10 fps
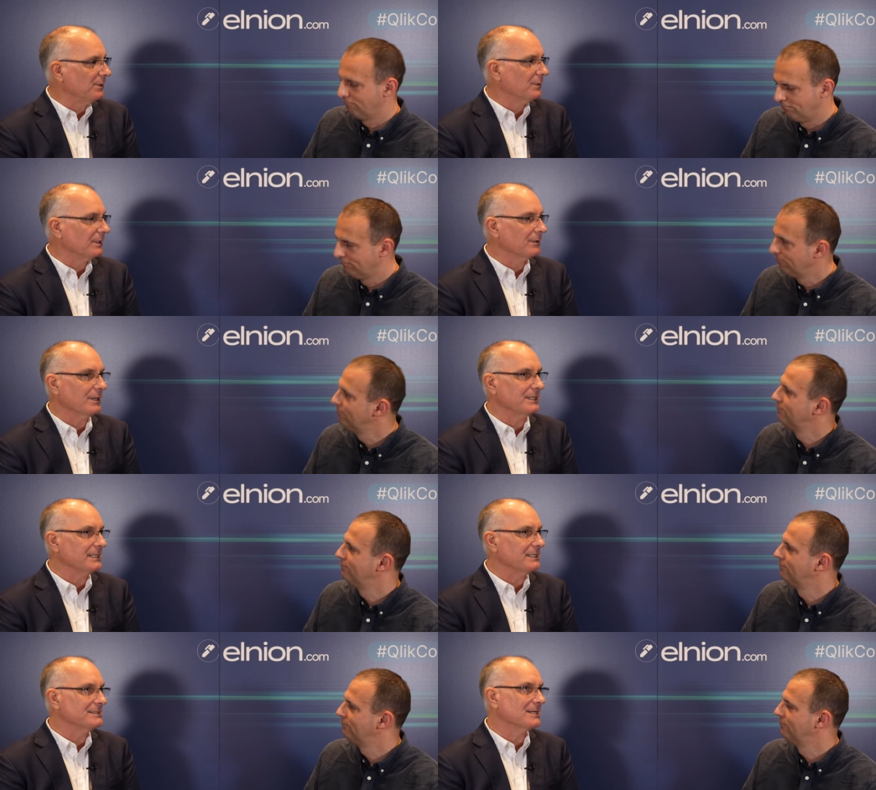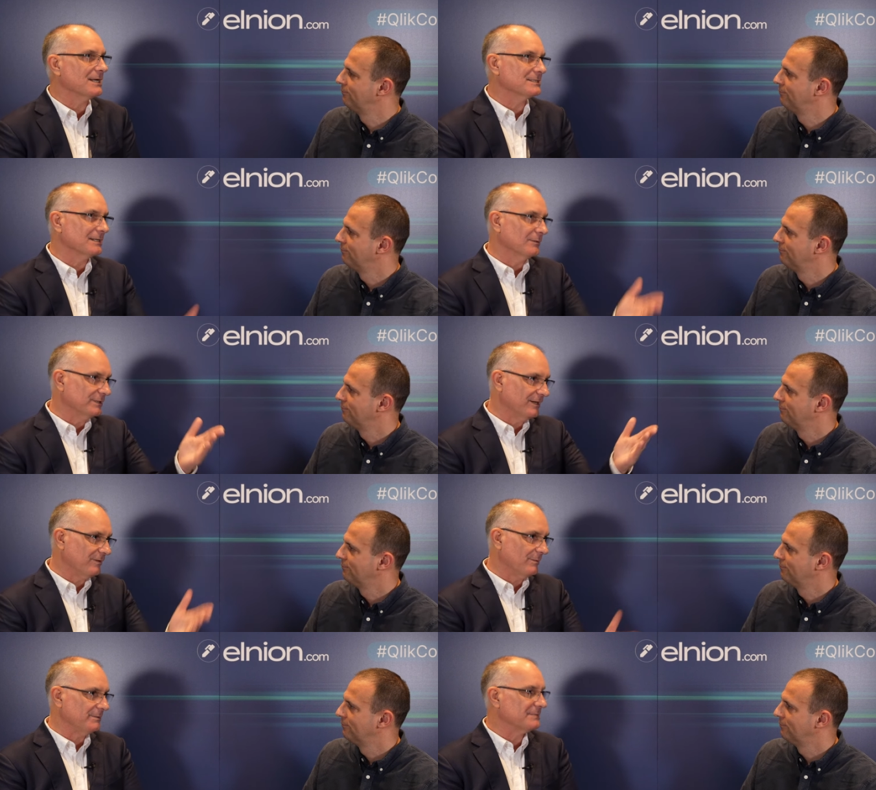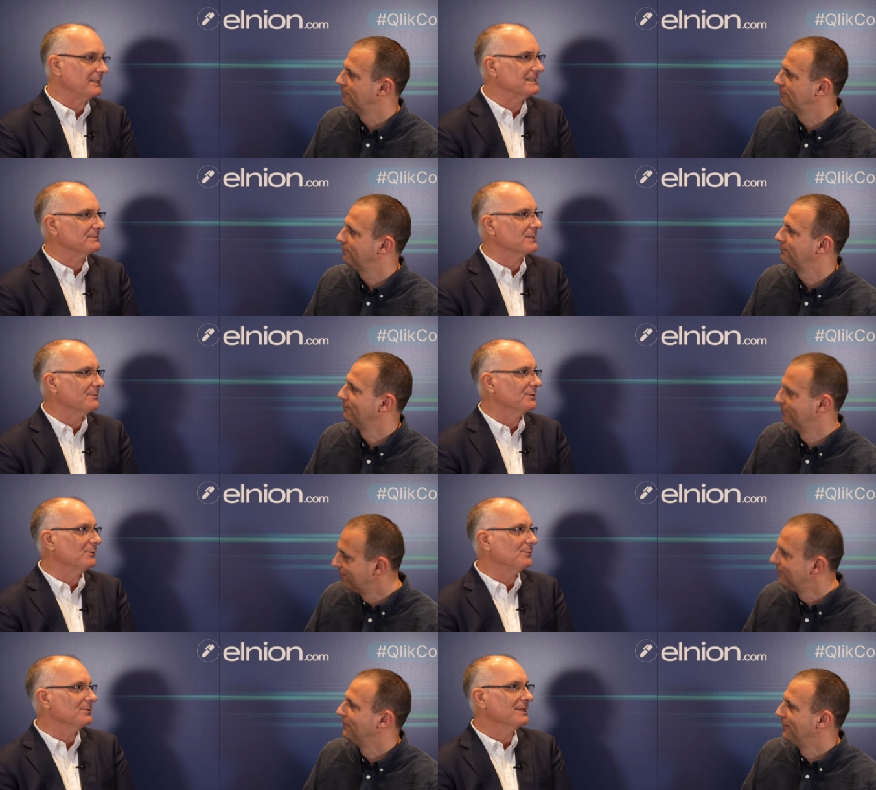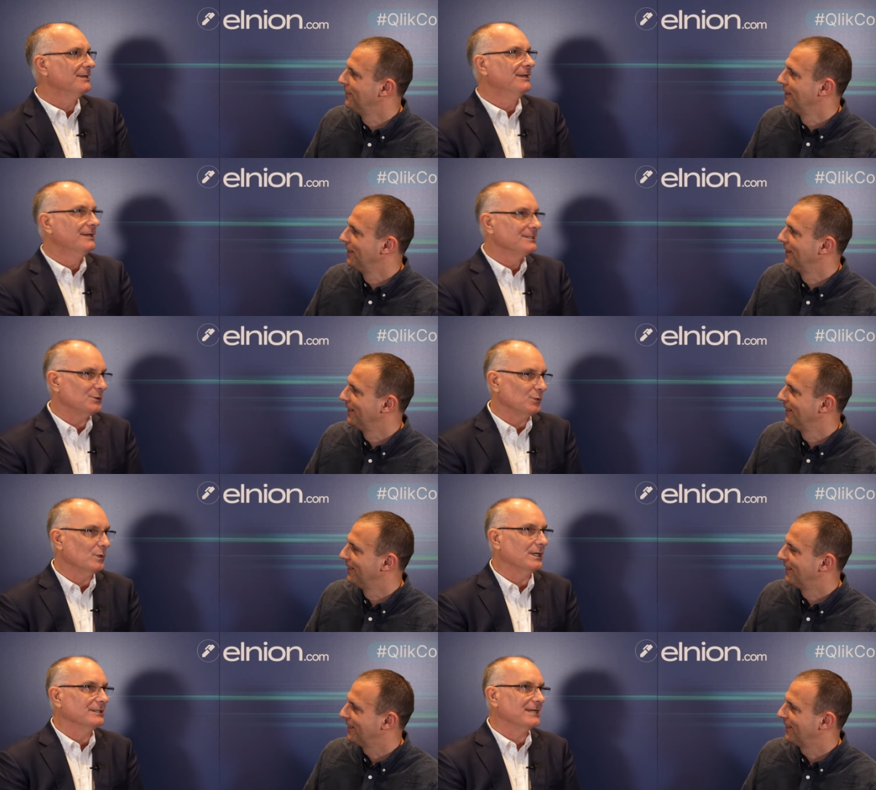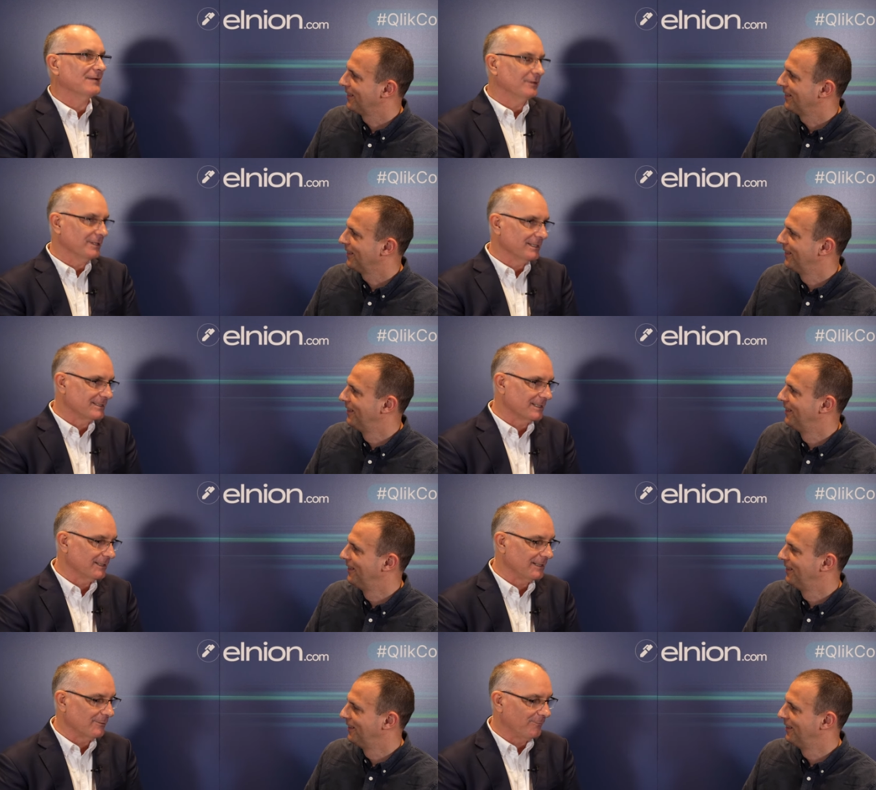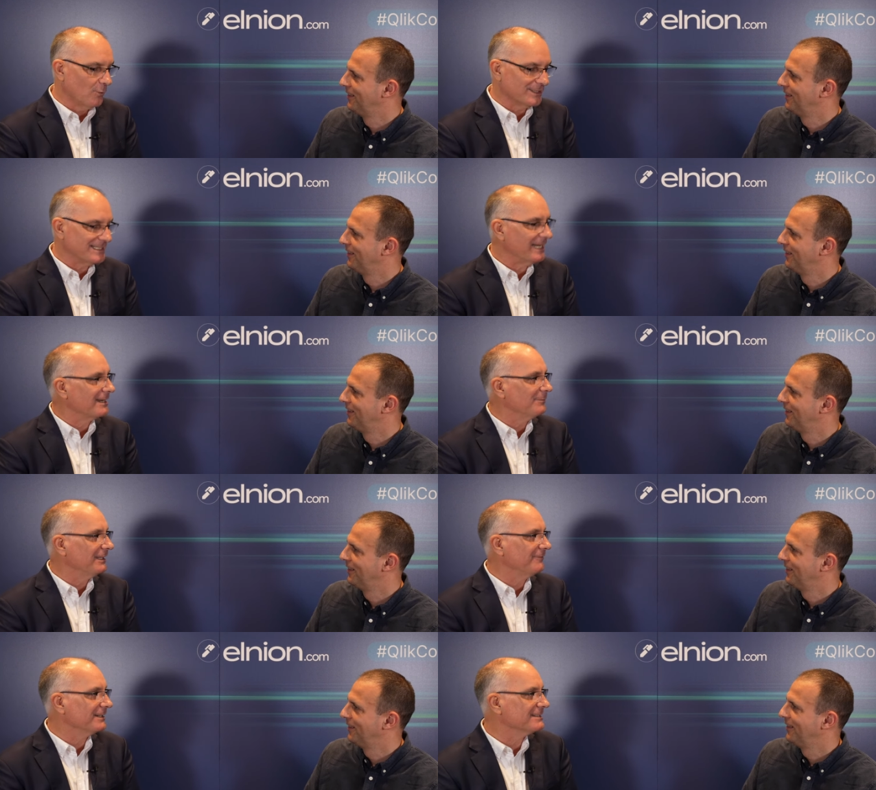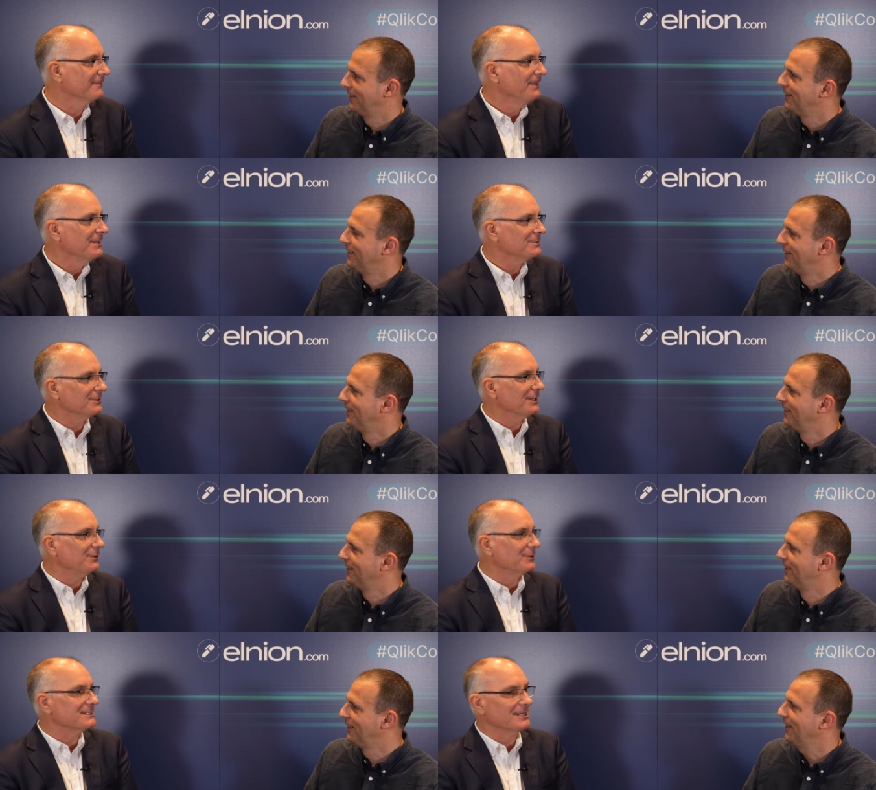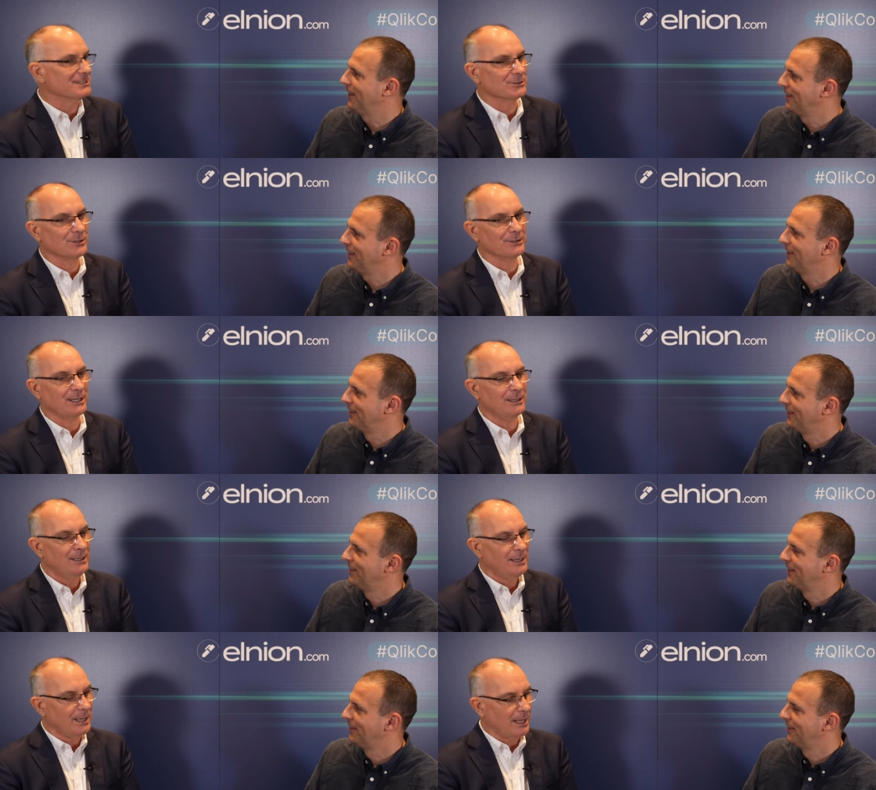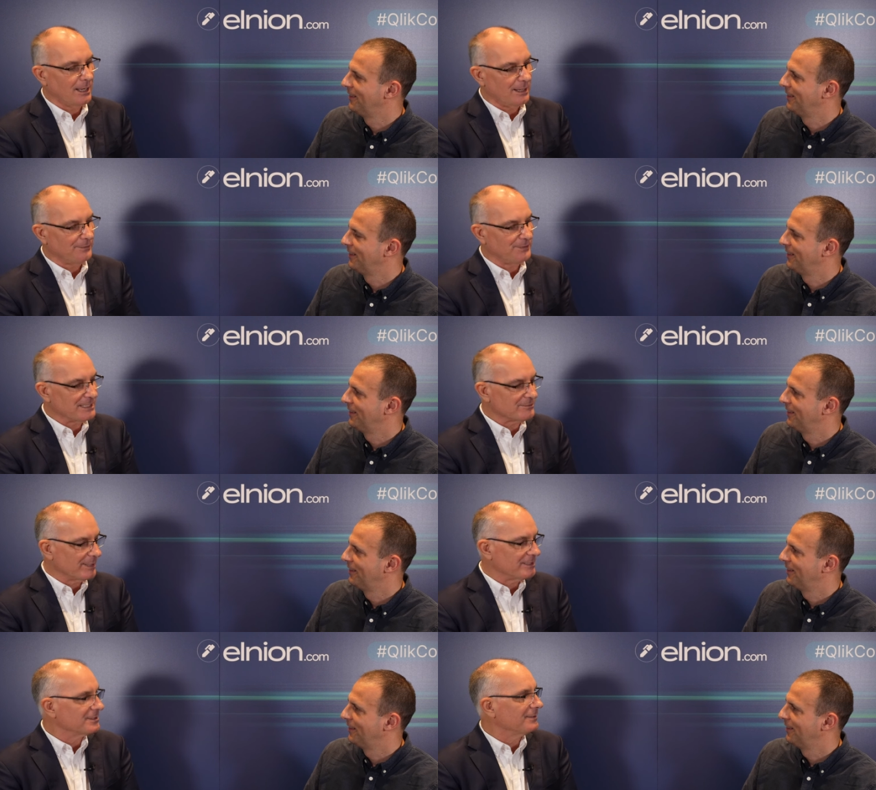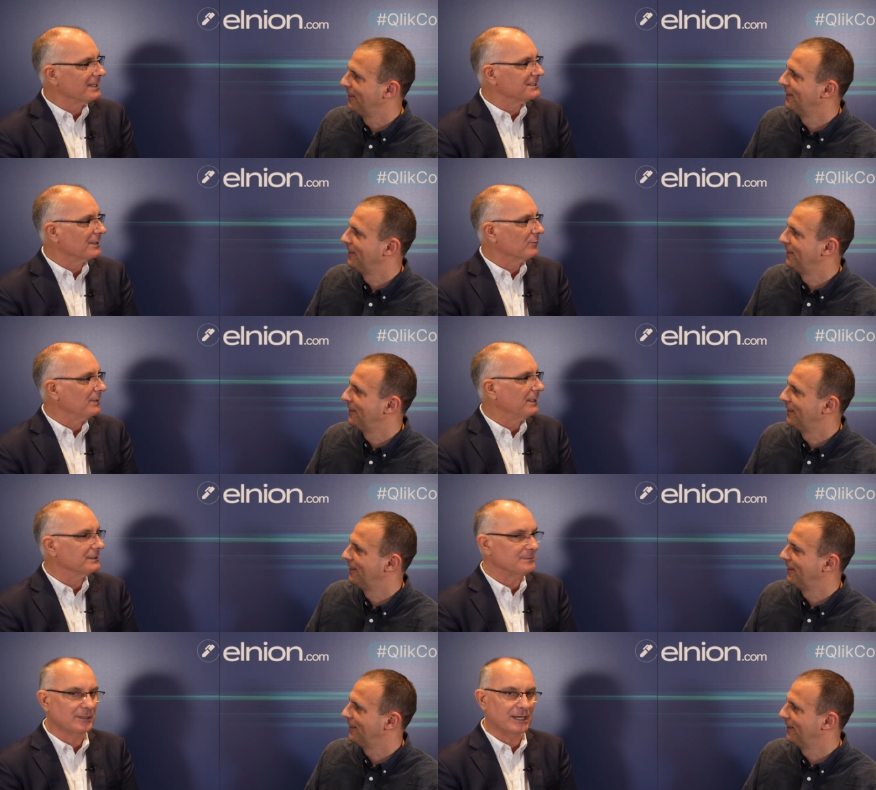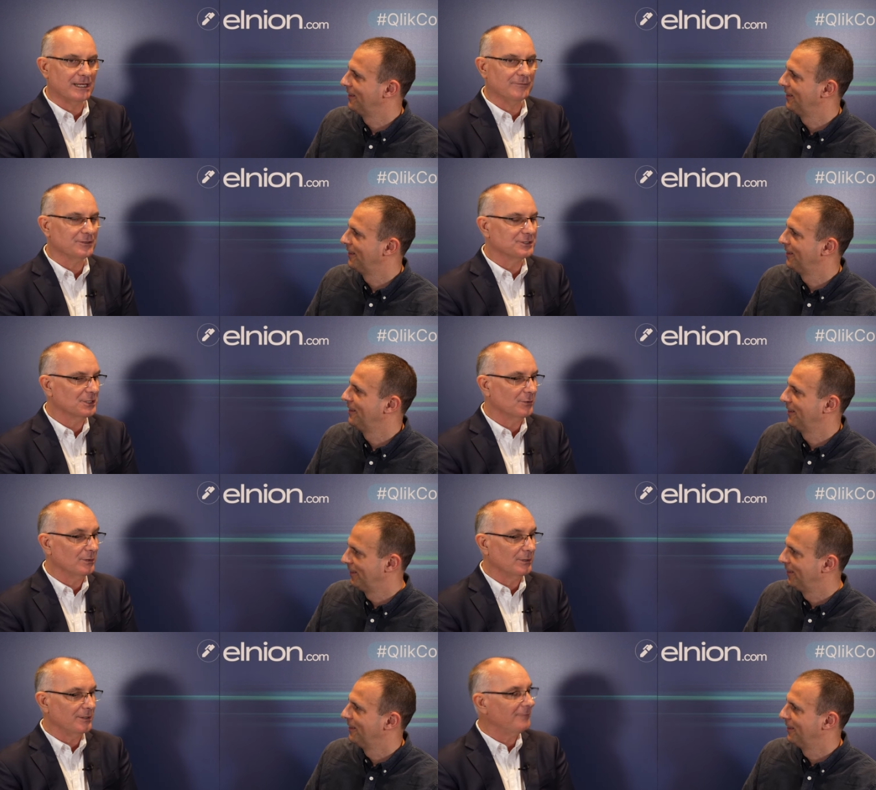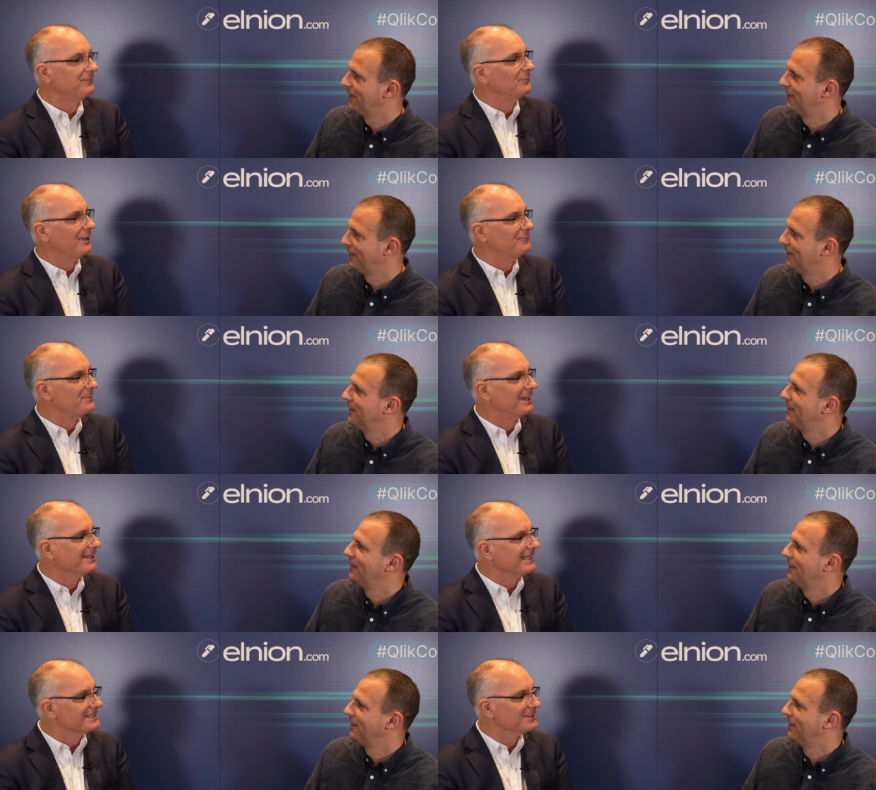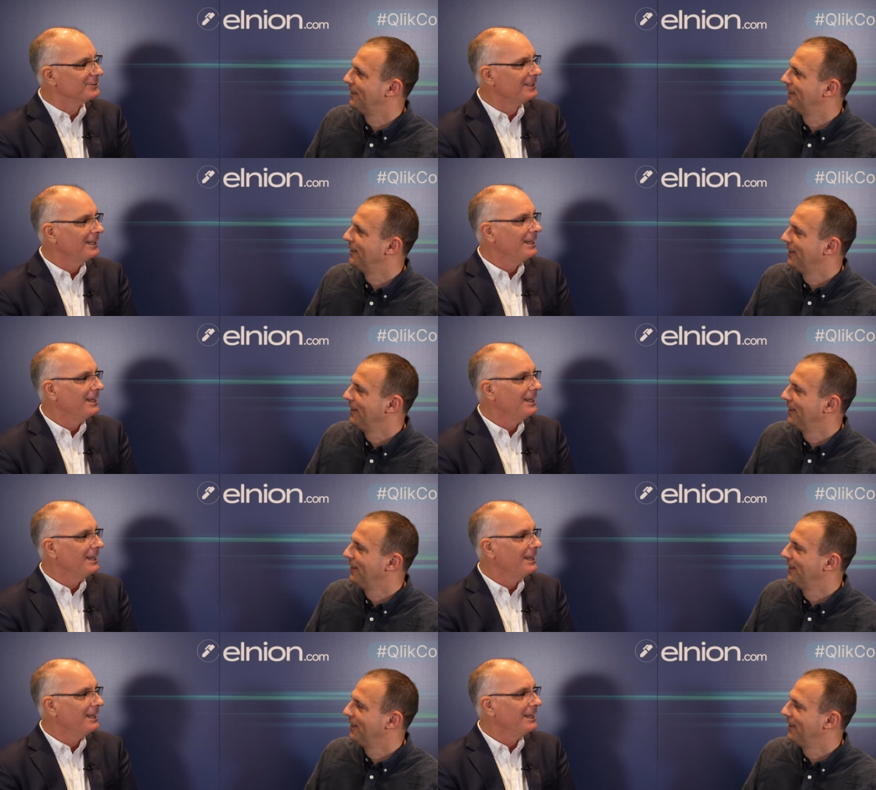Speaker 1: you, and great to get insights. And I will definitely be spending some time on your booth to uh, to have a look at uh, uh, number 410, I believe it is, to get your inside yeah. story there. Uh, and thanks for making time to catch up with me, and it's been great to have you on the show, and, and, hopefully we'll have you back again soon.